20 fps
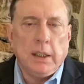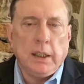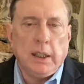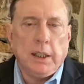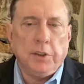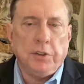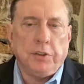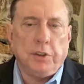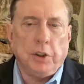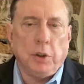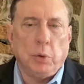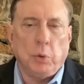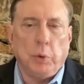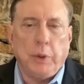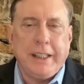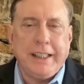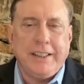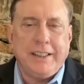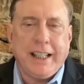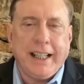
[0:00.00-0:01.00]
And so
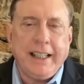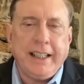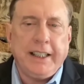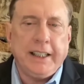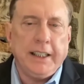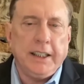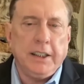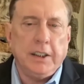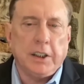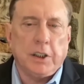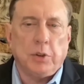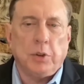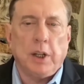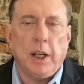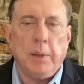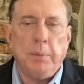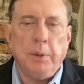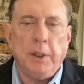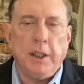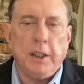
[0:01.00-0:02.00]
retaking the
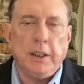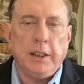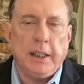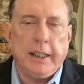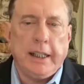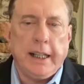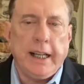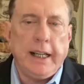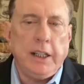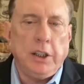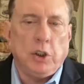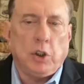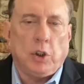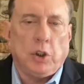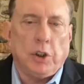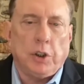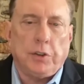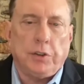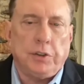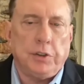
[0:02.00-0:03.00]
Crimea, again,
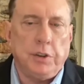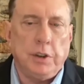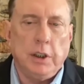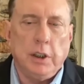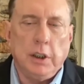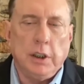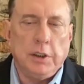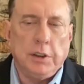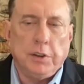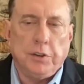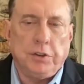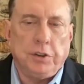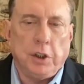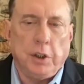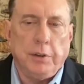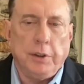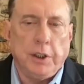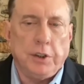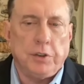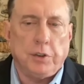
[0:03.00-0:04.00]
cost the
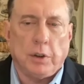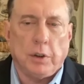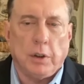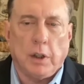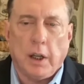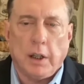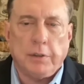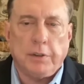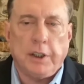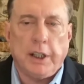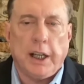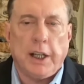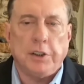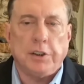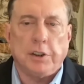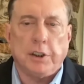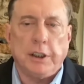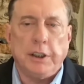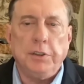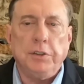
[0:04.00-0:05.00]
Soviets a lot of
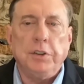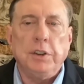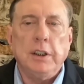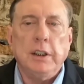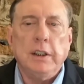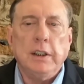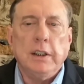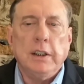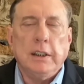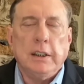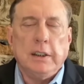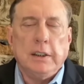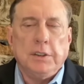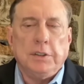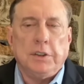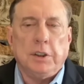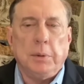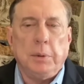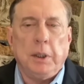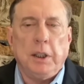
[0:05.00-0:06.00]
casualties.
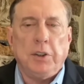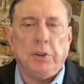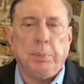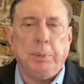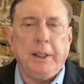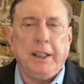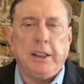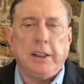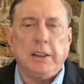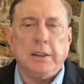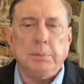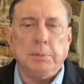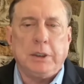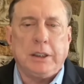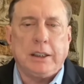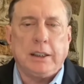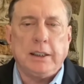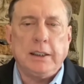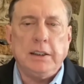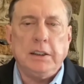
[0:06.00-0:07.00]
So it's become
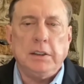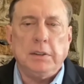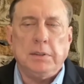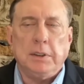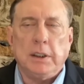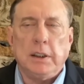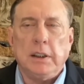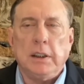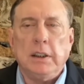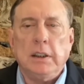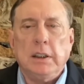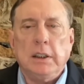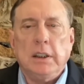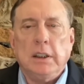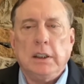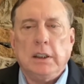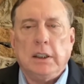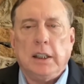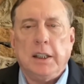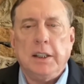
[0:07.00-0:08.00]
kind of a
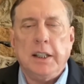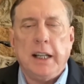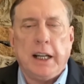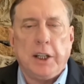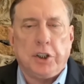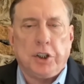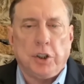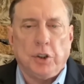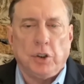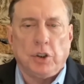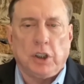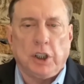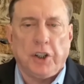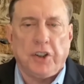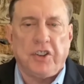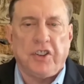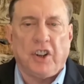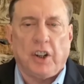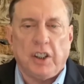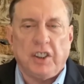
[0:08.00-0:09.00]
national
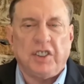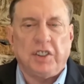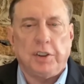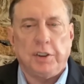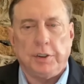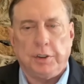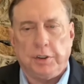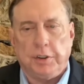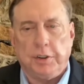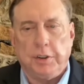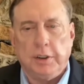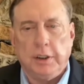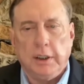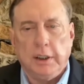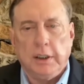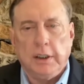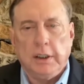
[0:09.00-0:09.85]
catharsis